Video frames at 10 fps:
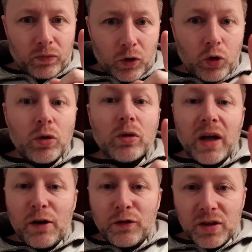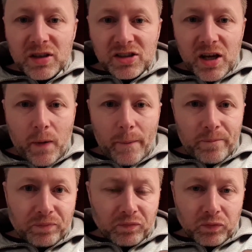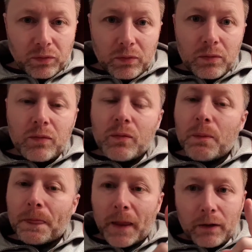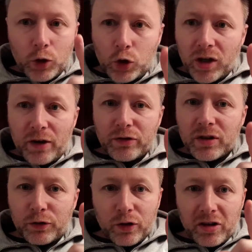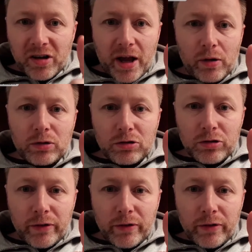you look after yourself. You look after your fucking health.